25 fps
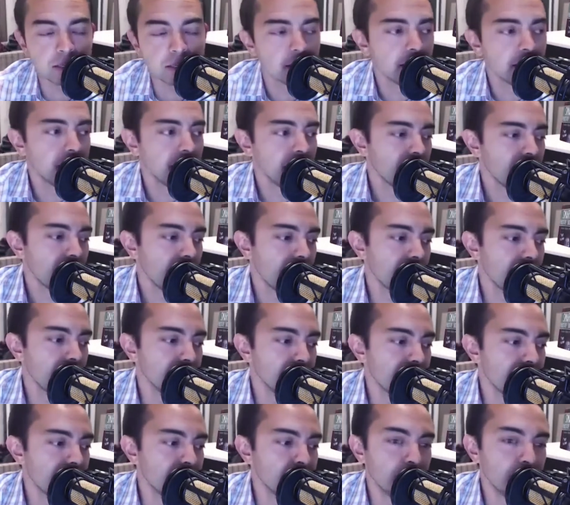And
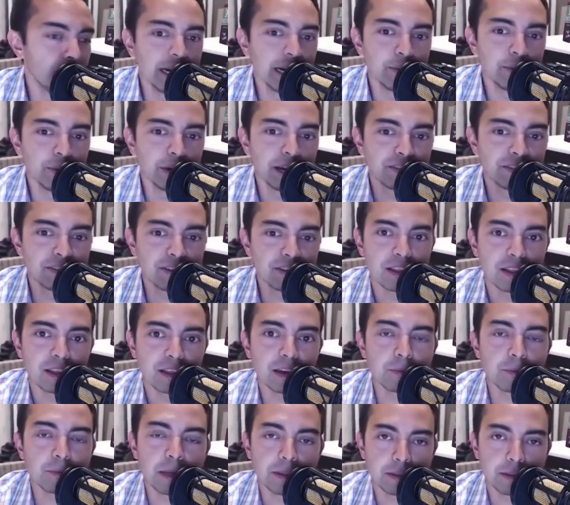we have to think
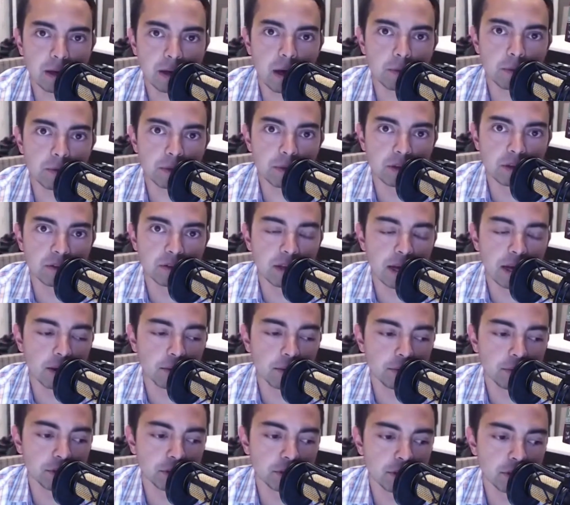about the opposite of that,
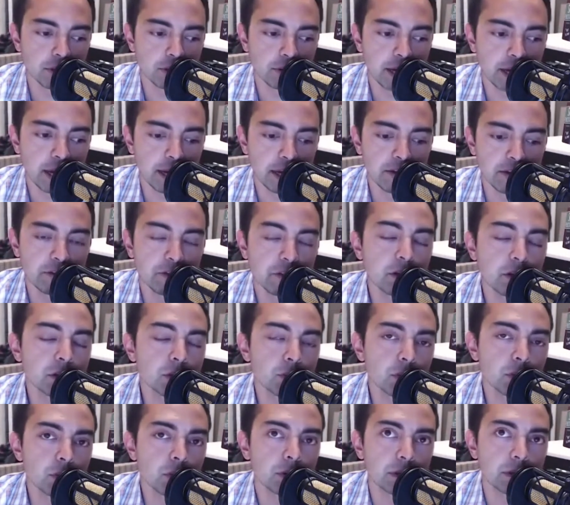which is, okay, if this
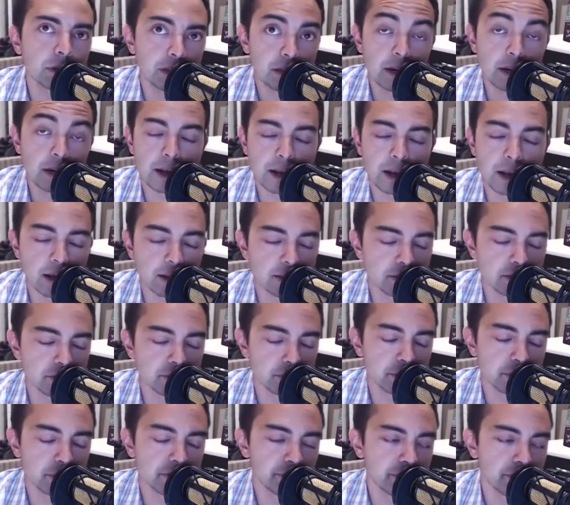were, and I got this
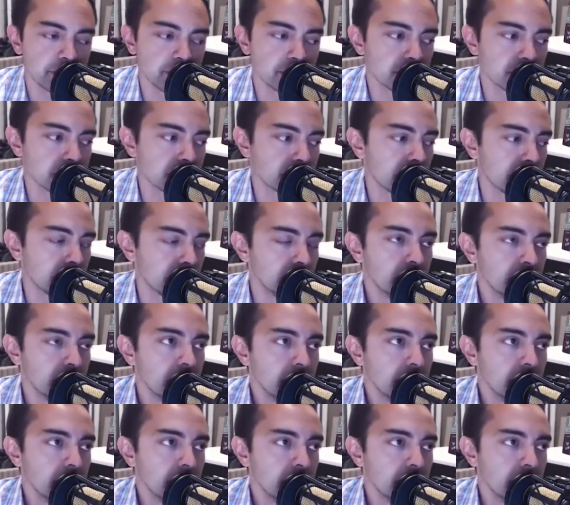from Tim Ferriss as well,